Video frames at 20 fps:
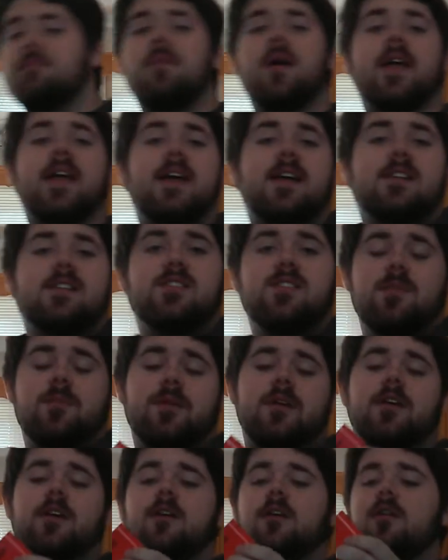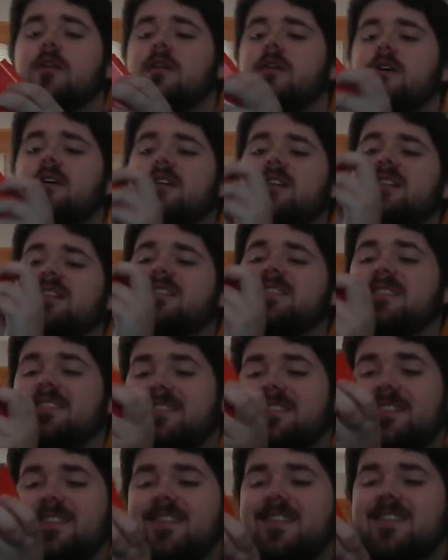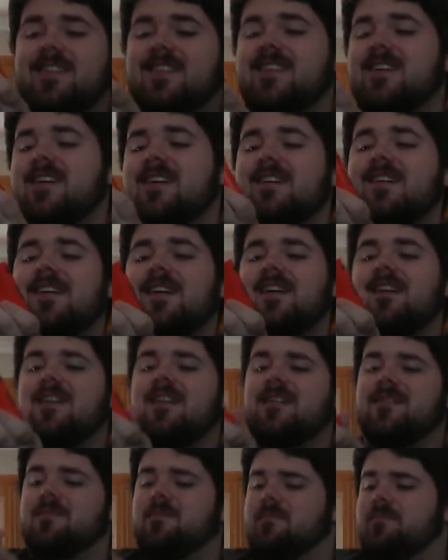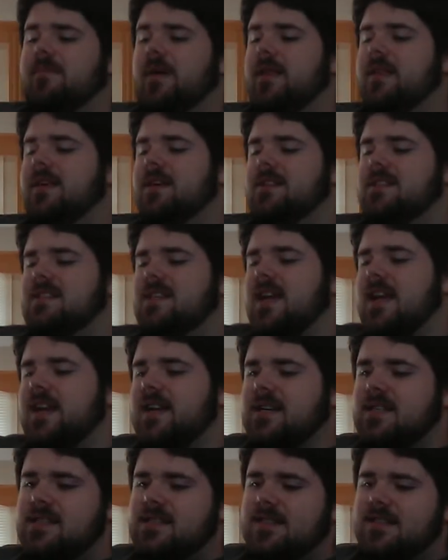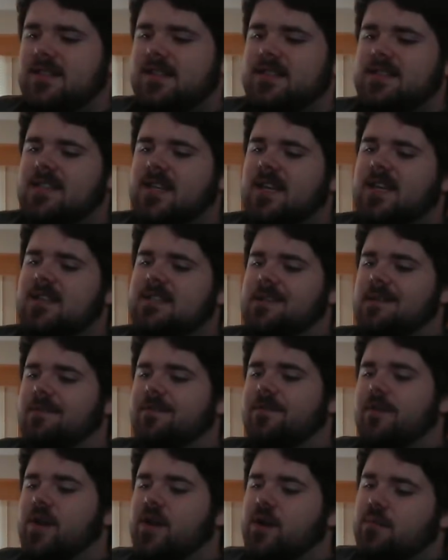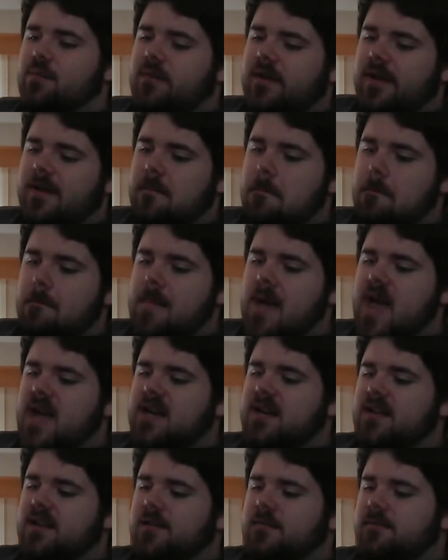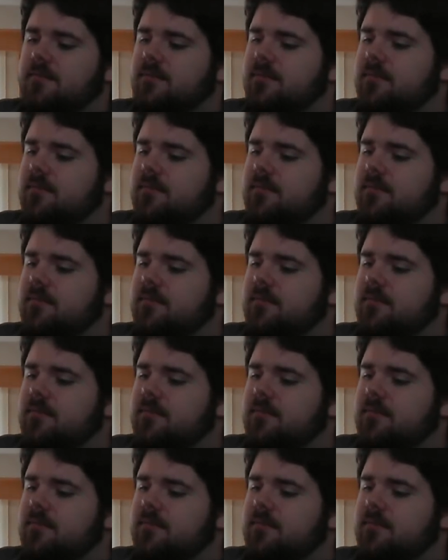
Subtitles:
My cat's stupid, y'all. About the aesthetics. This thing is a fingerprint magnet.